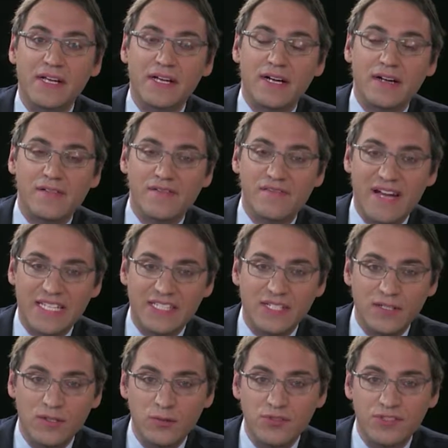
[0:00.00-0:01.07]
factor
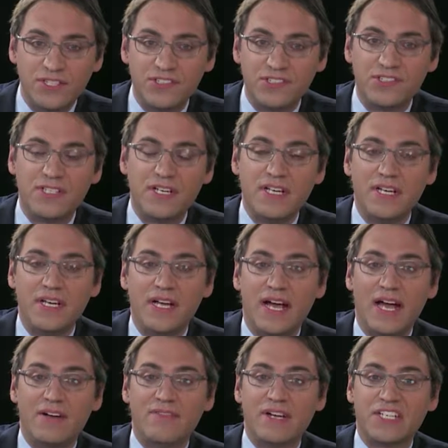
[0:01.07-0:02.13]
losers
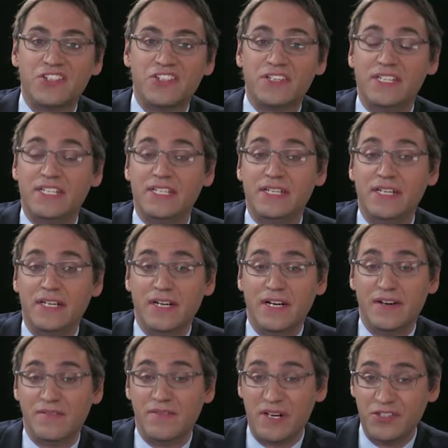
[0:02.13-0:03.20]
have actually
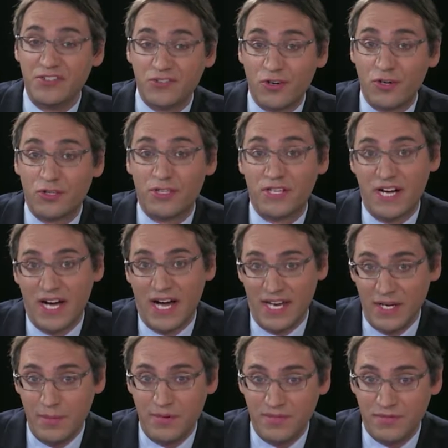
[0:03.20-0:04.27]
a very strong
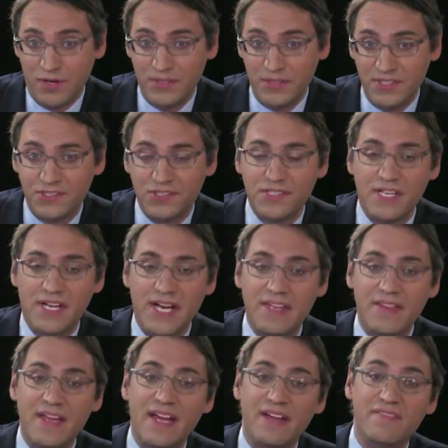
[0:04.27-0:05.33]
underperformance,
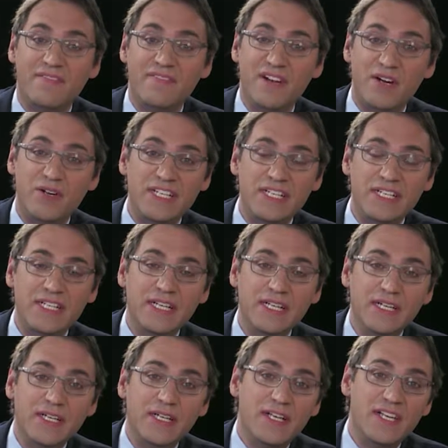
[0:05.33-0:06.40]
and they have very
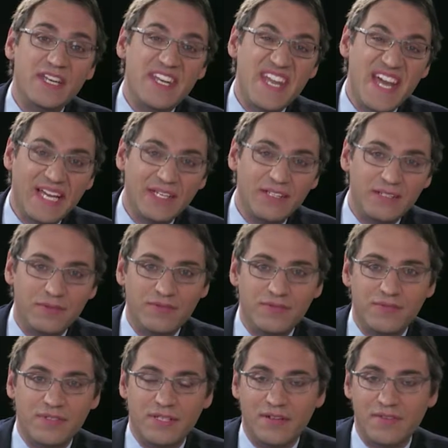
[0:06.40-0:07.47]
negative
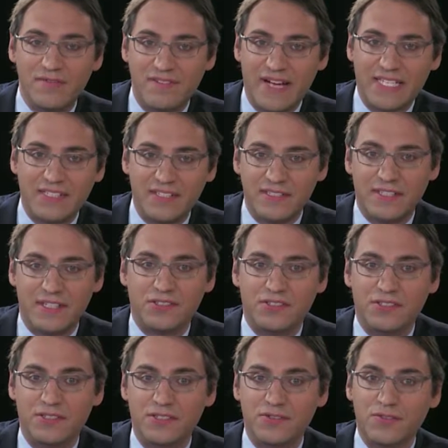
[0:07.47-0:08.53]
factor
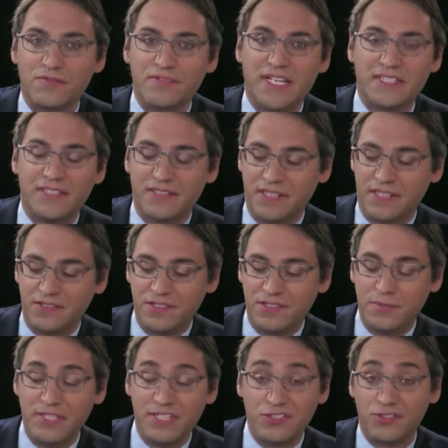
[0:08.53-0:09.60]
intensity. So factor intensity
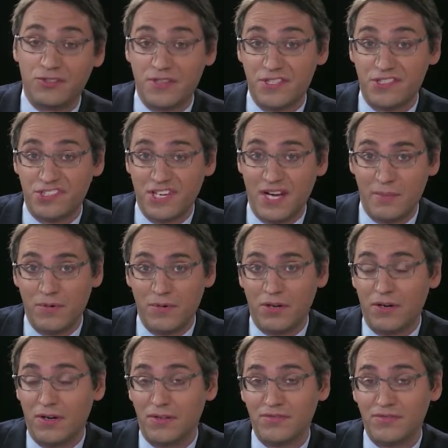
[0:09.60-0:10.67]
being just the sum
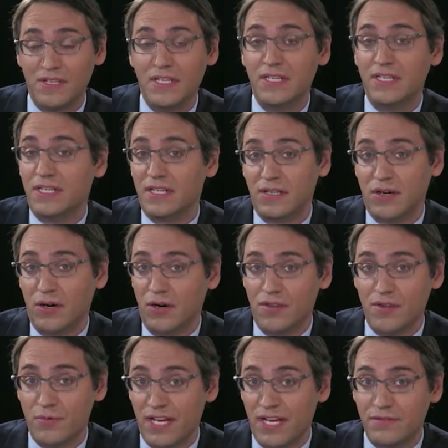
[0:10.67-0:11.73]
of all
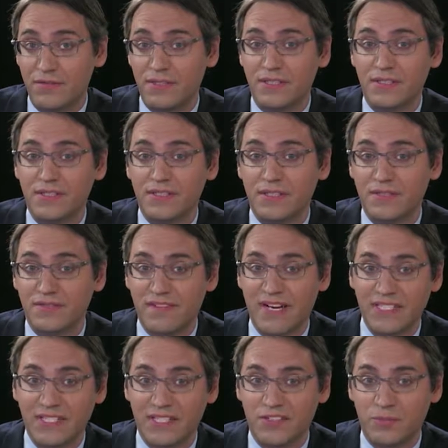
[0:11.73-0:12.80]
the relevant
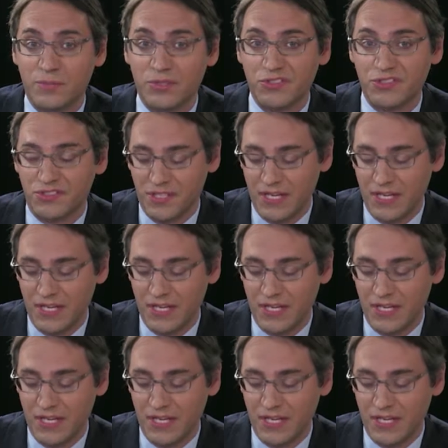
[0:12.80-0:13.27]
factor exposures.